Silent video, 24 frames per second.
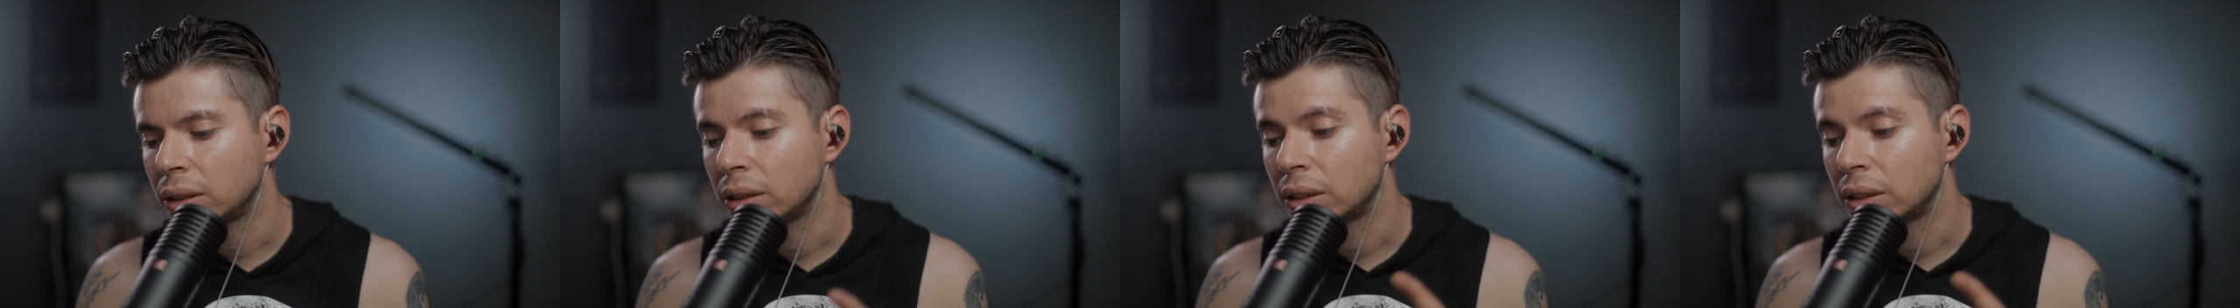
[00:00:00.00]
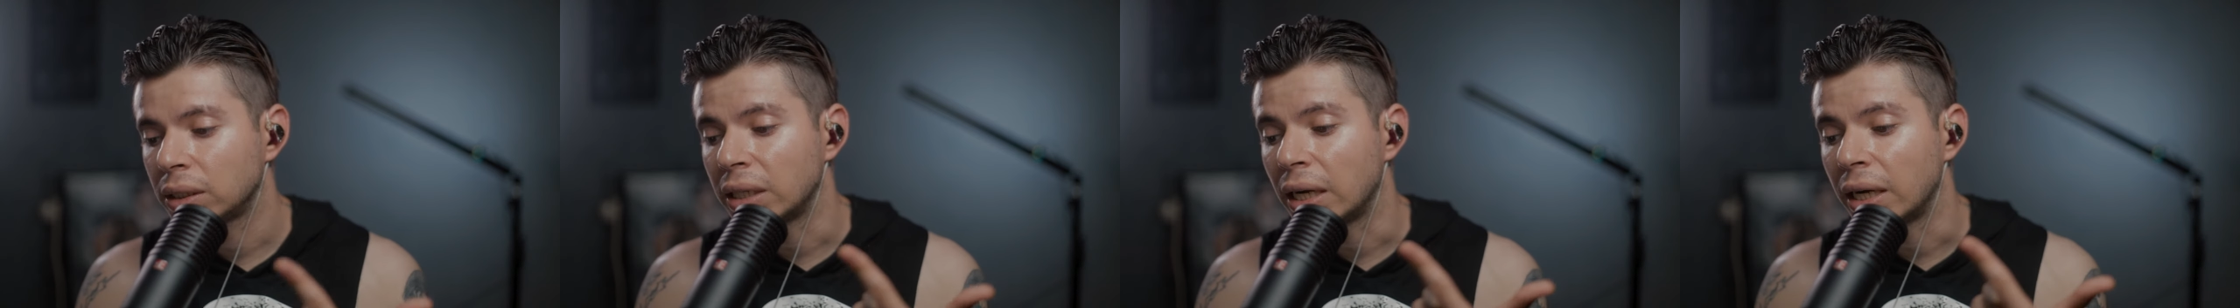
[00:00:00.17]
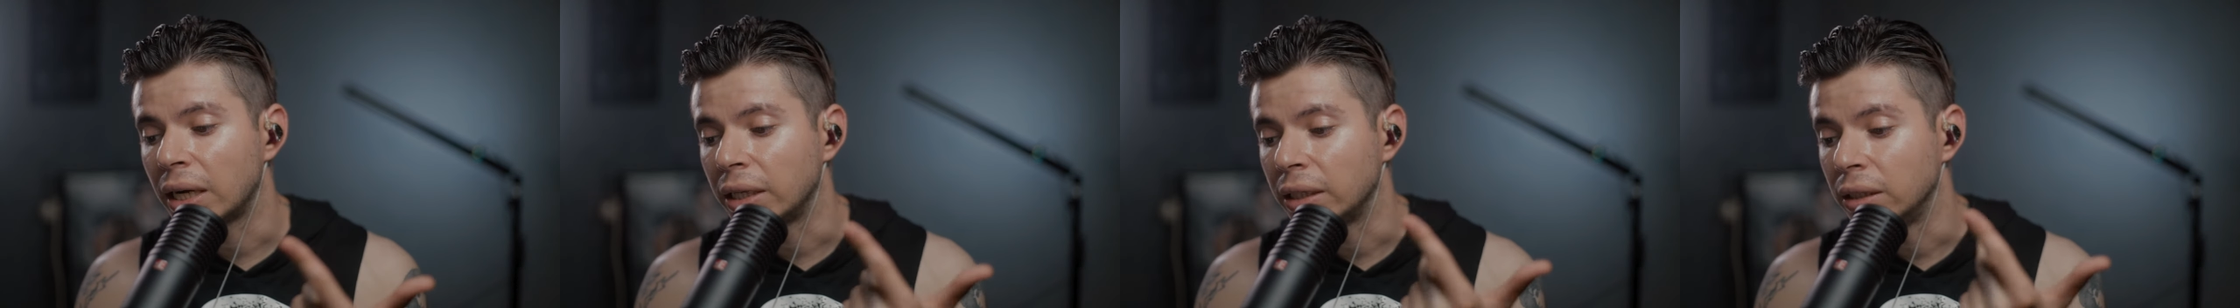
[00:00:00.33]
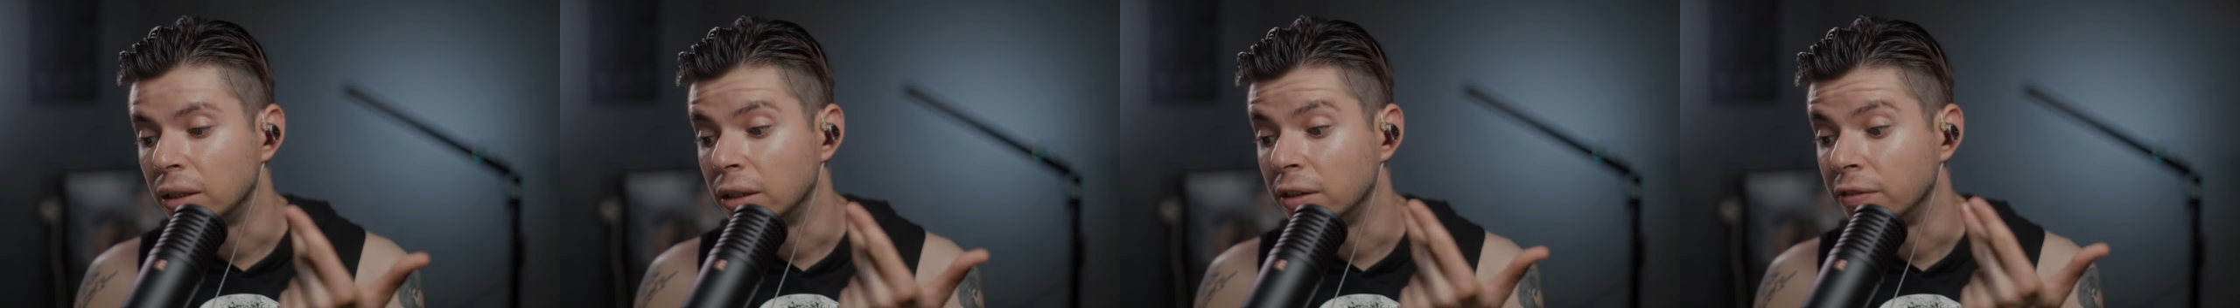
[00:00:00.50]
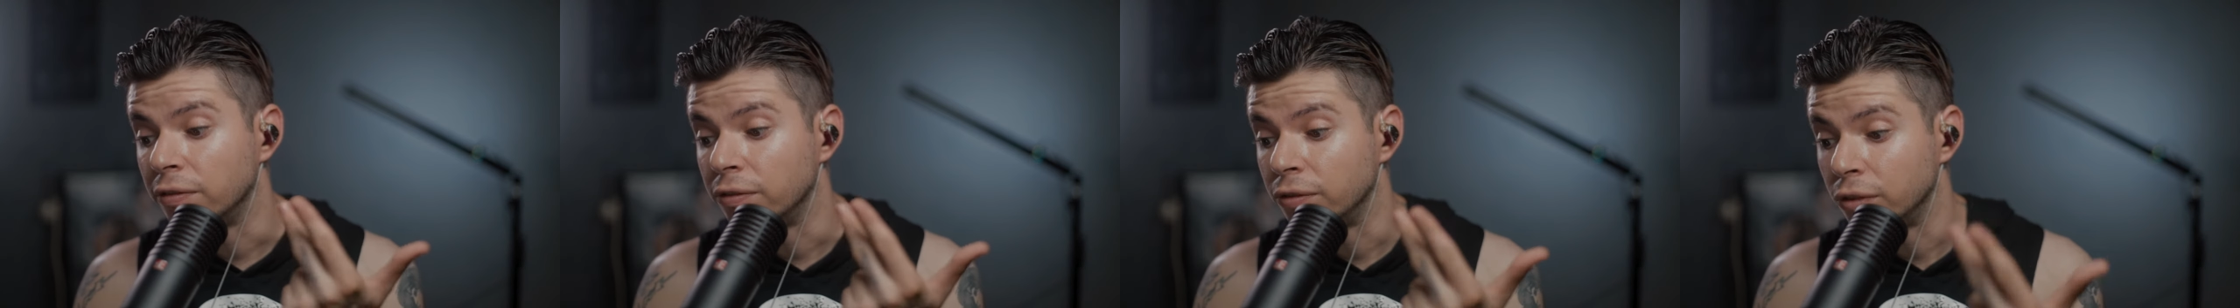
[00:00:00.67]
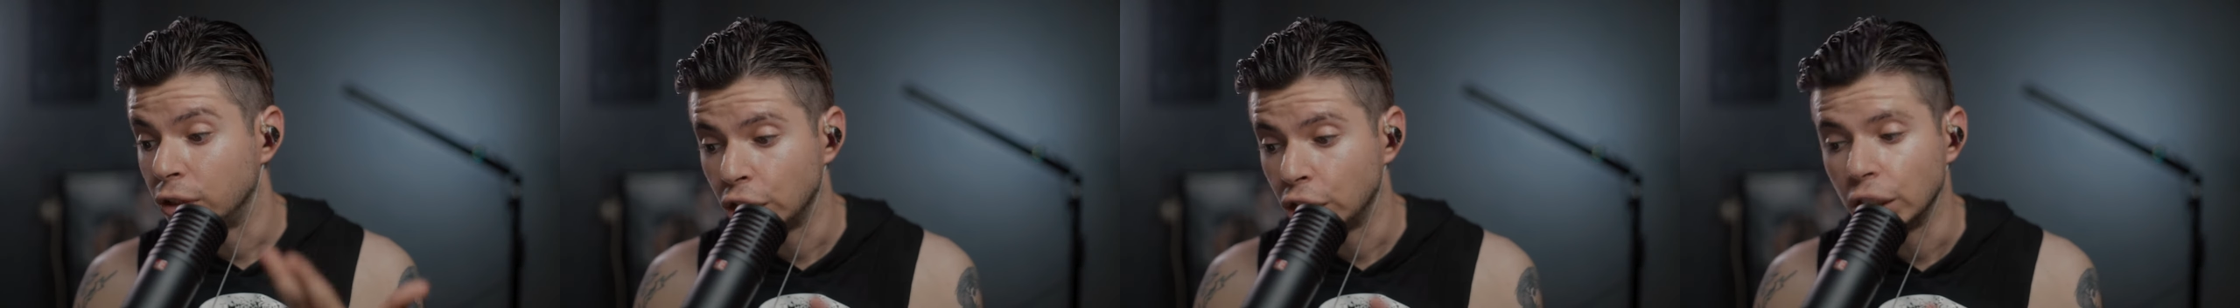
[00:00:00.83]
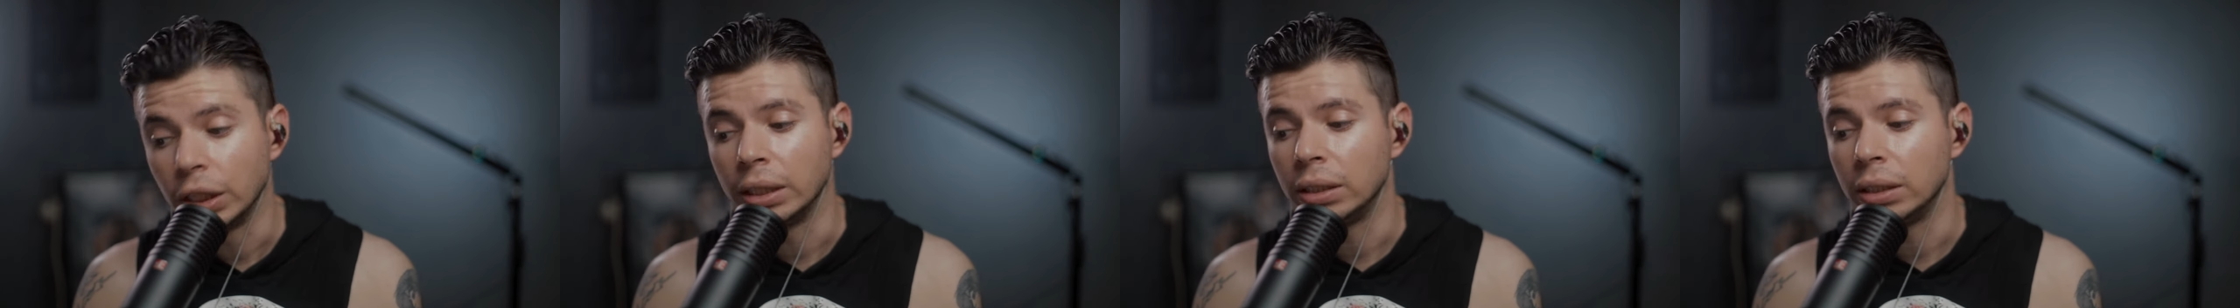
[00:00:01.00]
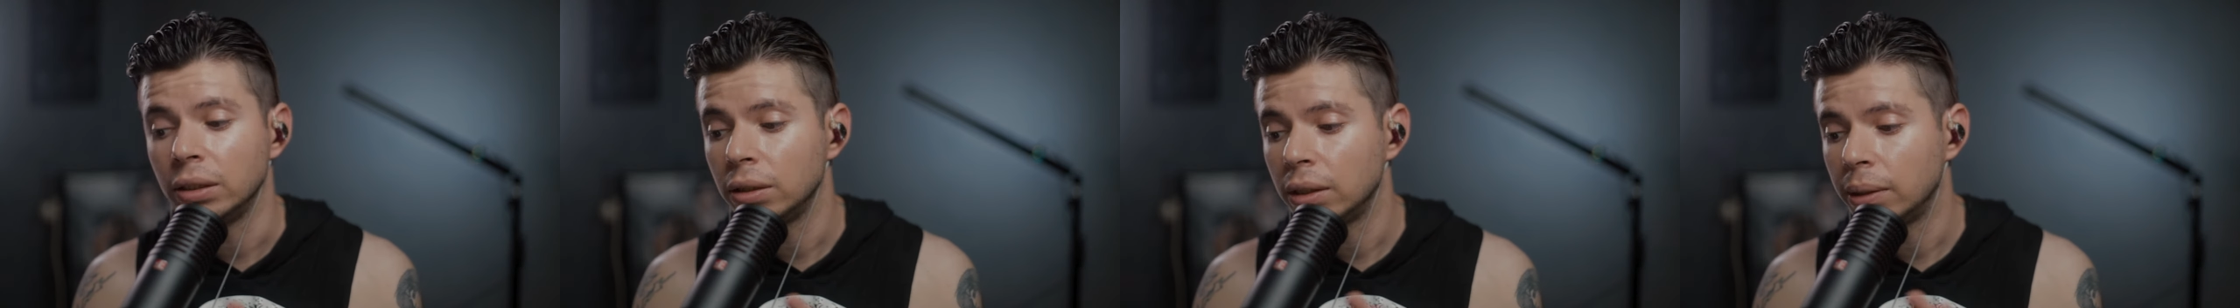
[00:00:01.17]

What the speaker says: side of Jin,